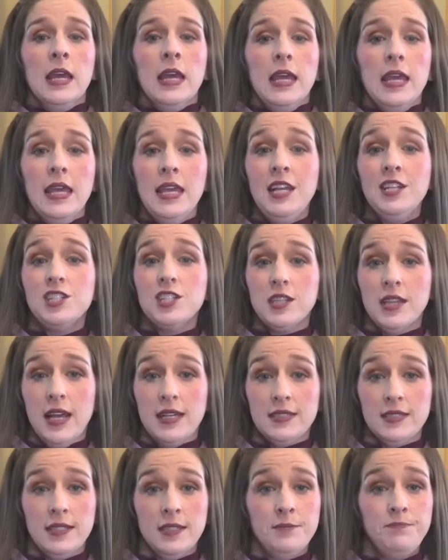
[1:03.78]
Each
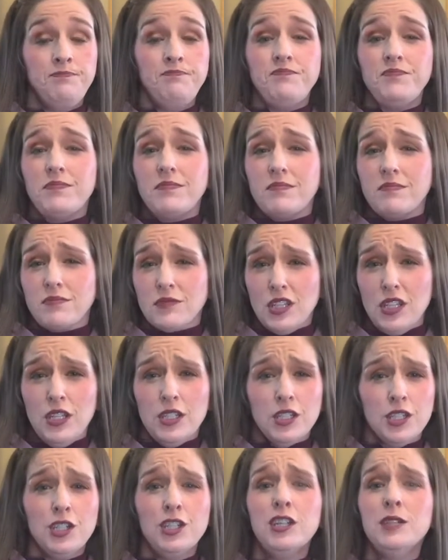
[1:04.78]
lesson
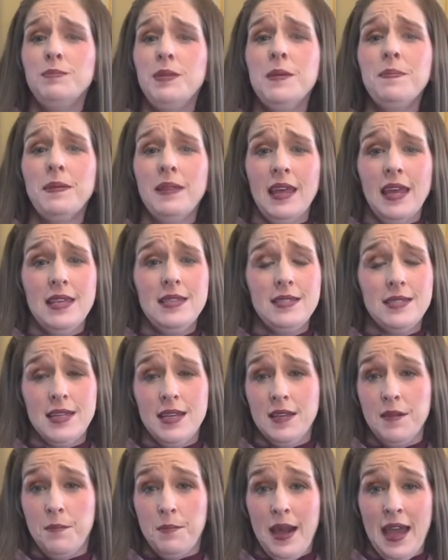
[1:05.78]
could be placed
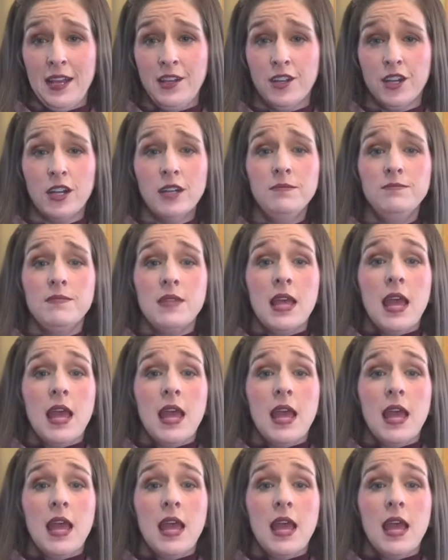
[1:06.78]
in a binder,